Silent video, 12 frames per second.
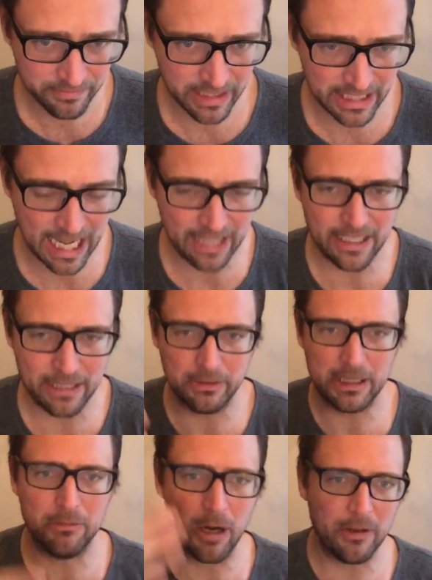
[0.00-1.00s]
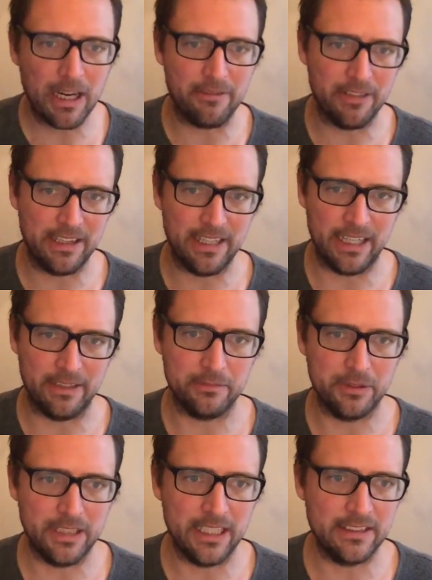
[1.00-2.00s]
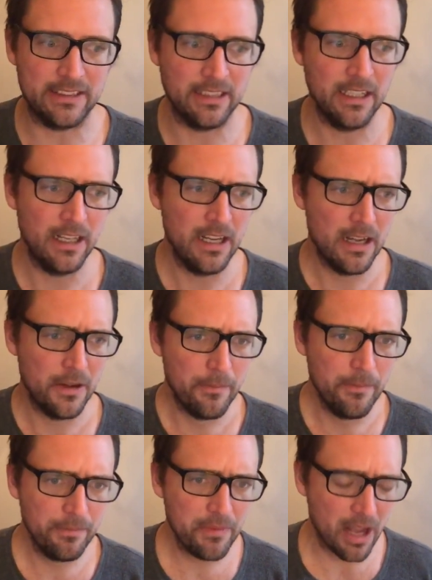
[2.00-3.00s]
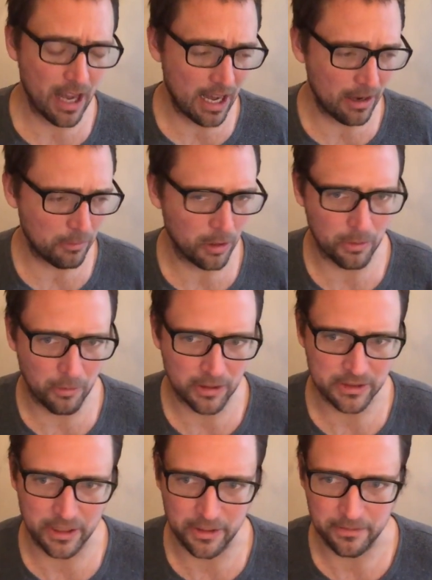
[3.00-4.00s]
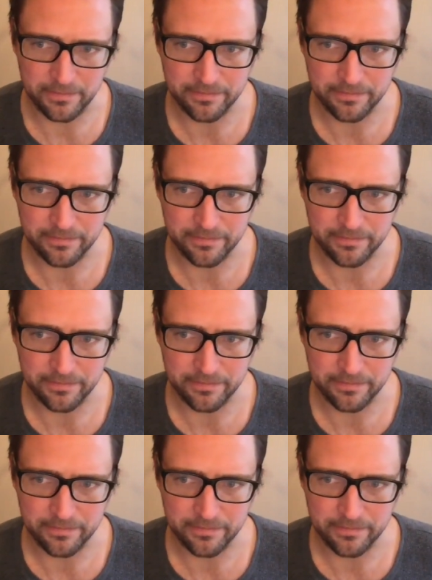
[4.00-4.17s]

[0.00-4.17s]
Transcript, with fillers: and how they rewrote everything since uh, World War II?